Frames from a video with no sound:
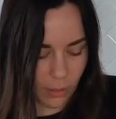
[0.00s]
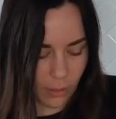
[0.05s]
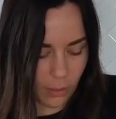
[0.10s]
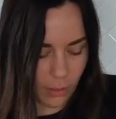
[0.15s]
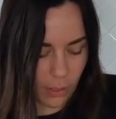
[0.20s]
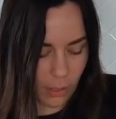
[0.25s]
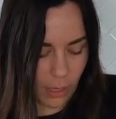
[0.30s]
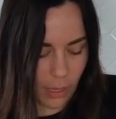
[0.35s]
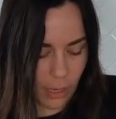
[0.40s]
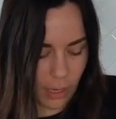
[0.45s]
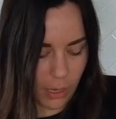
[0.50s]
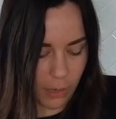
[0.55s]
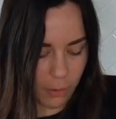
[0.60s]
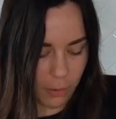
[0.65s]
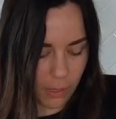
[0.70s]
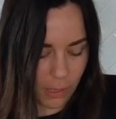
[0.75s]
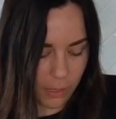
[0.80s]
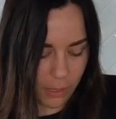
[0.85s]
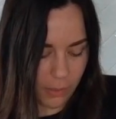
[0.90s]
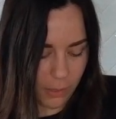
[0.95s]
And I
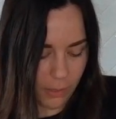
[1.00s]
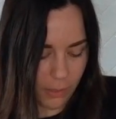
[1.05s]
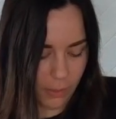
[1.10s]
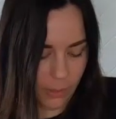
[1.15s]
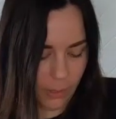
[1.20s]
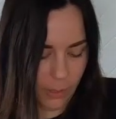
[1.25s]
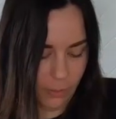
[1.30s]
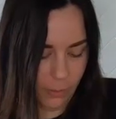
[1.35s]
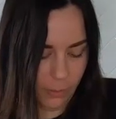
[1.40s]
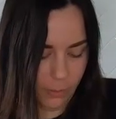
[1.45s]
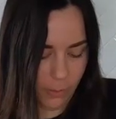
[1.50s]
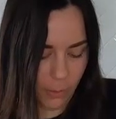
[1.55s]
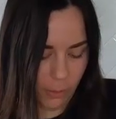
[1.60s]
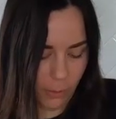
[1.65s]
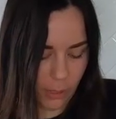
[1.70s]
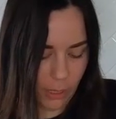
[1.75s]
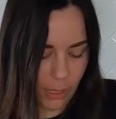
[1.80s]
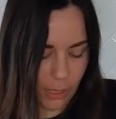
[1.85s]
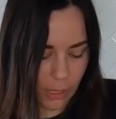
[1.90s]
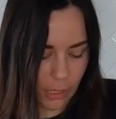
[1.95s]
really
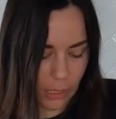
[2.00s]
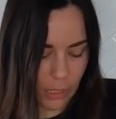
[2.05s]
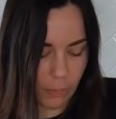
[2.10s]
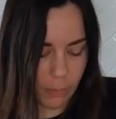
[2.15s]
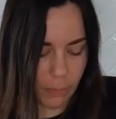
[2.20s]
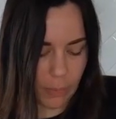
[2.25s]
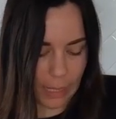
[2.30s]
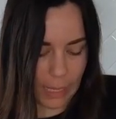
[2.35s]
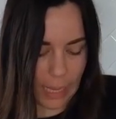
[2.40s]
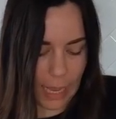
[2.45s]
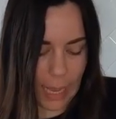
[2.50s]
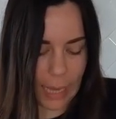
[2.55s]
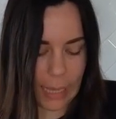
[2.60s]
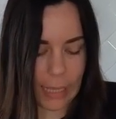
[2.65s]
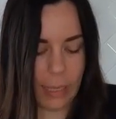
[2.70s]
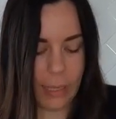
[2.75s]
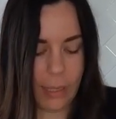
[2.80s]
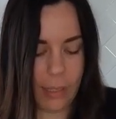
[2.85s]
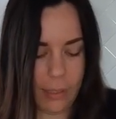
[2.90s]
felt like spaghetti.